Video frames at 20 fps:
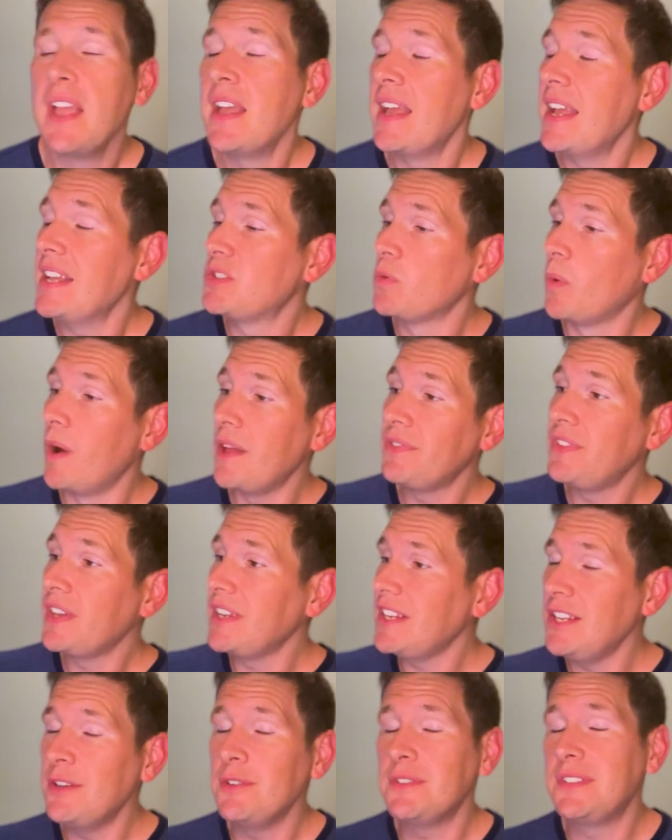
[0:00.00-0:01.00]
It's one
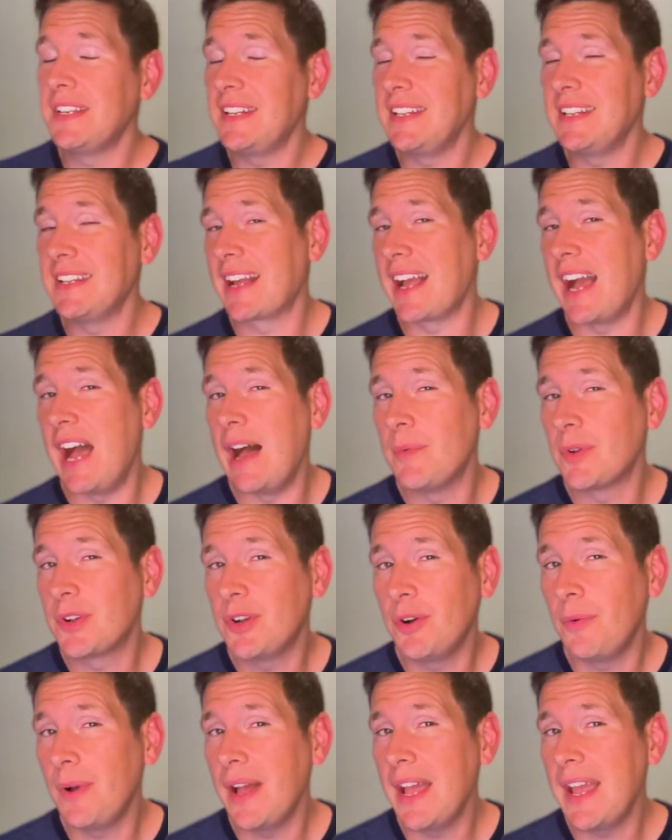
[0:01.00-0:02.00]
thing to use it in the
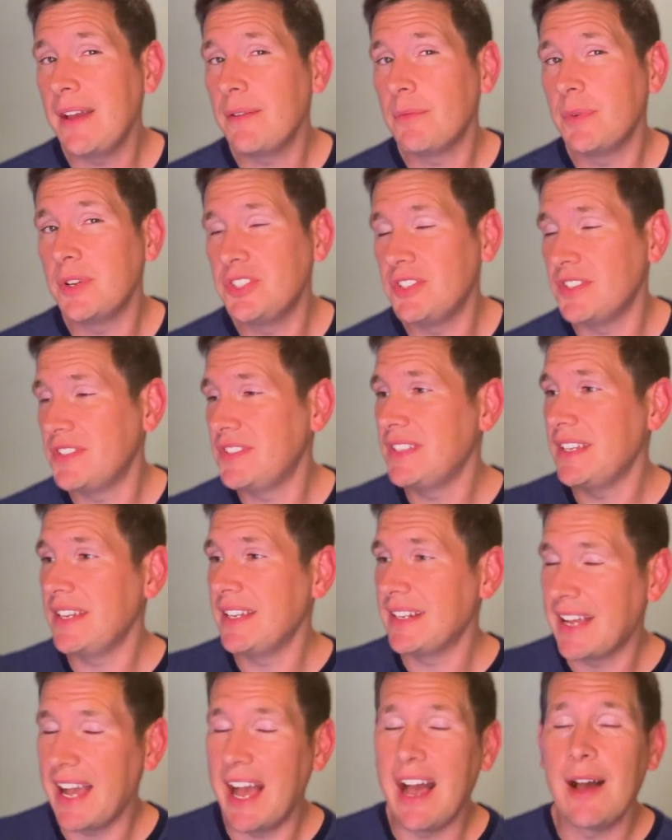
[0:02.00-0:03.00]
comical way, which you see
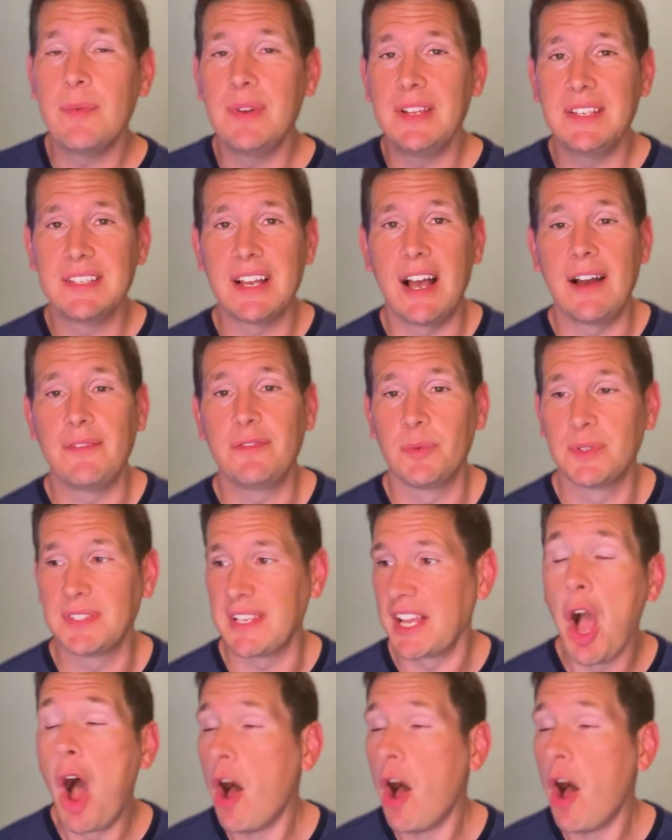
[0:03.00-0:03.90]
in comedies often, where it's like,